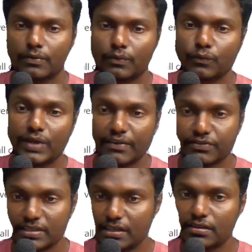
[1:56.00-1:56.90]
We have
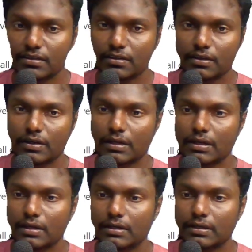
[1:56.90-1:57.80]
seen
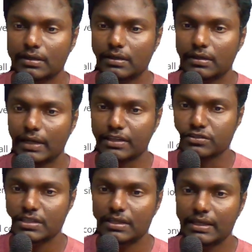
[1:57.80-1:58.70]
texting